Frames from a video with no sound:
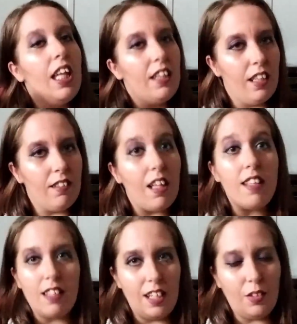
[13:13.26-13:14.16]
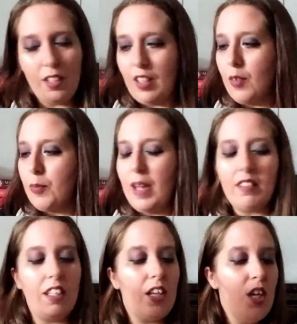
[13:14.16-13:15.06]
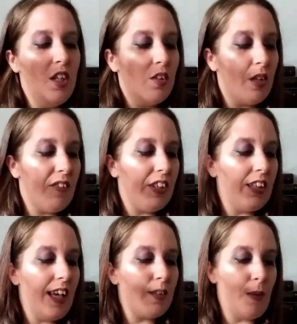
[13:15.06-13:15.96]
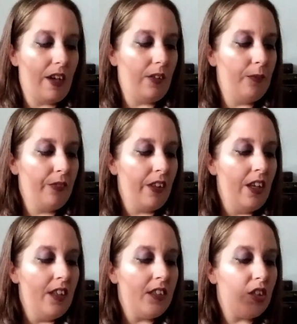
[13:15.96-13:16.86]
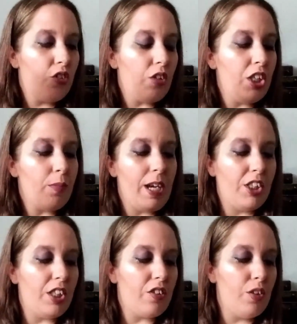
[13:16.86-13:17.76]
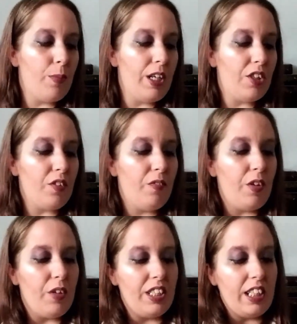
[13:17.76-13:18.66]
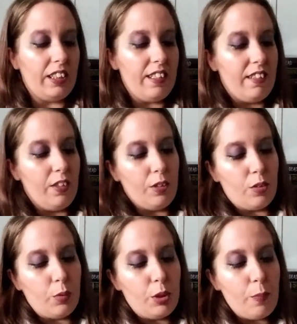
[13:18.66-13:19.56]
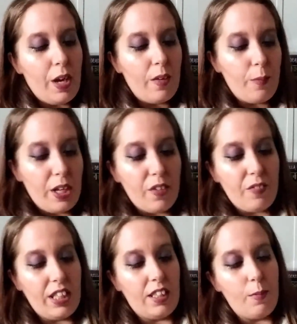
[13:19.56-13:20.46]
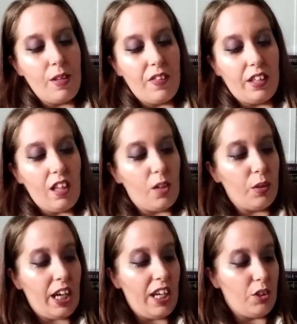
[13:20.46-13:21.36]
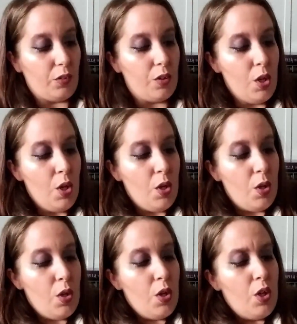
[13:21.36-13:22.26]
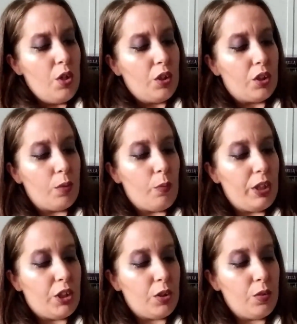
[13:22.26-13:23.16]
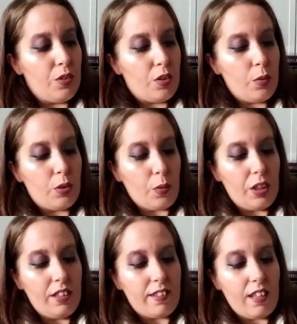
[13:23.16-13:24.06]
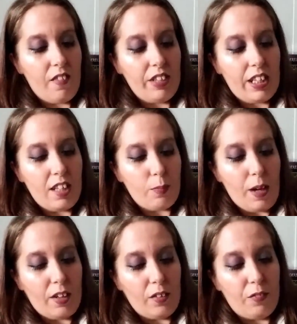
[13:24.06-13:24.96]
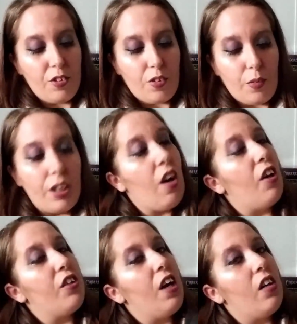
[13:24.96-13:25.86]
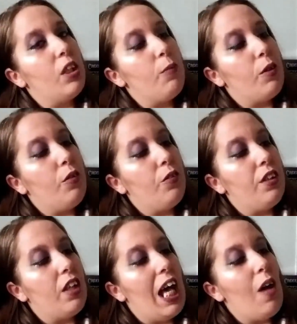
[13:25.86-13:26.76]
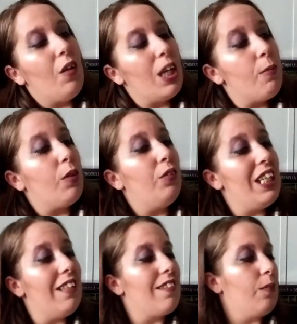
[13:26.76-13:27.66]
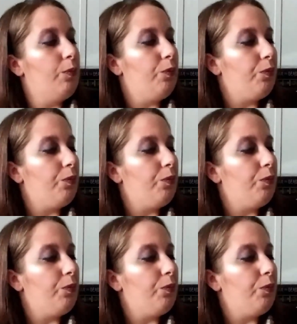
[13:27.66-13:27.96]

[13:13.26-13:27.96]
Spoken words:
That is glass. I totally thought it was plastic. So we have our glass bottle. So strange magic, supernatural folk, and deadly secrets. Which better fandom than Clockwork Angel could we choose to adorn this lovely glass bottle for storing all your alchemical needs?